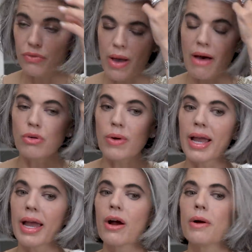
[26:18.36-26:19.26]
if you have
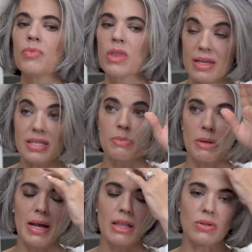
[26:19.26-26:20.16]
gray hair, this has
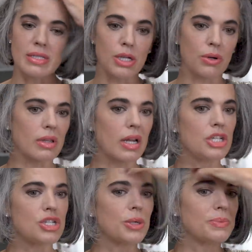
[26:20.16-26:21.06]
been my little secret that I
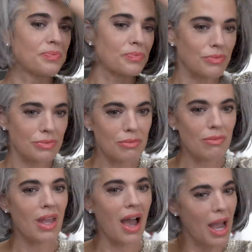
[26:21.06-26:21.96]
do.
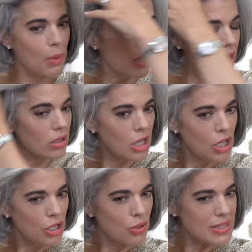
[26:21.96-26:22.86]
I will,
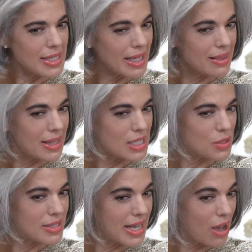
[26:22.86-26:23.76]
you'll see this,
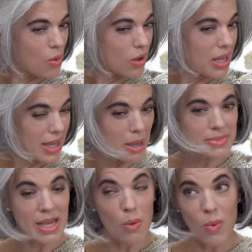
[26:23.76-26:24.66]
see how it
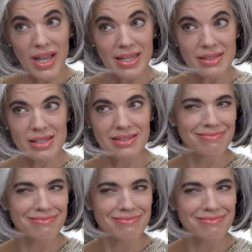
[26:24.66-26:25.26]
comes out white?